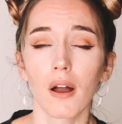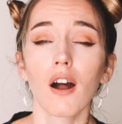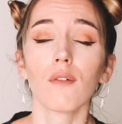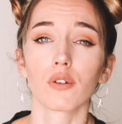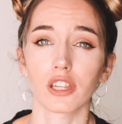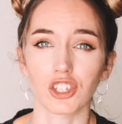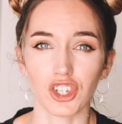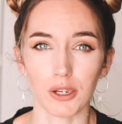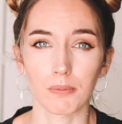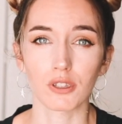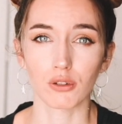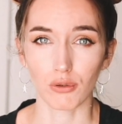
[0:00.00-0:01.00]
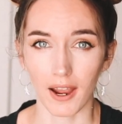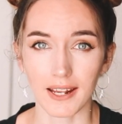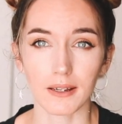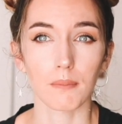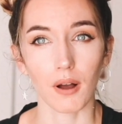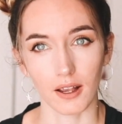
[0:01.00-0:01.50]
for the cheapest
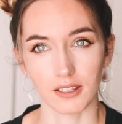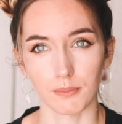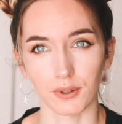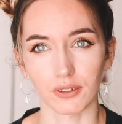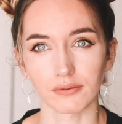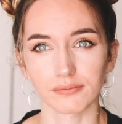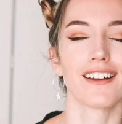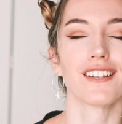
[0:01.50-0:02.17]
rate possible.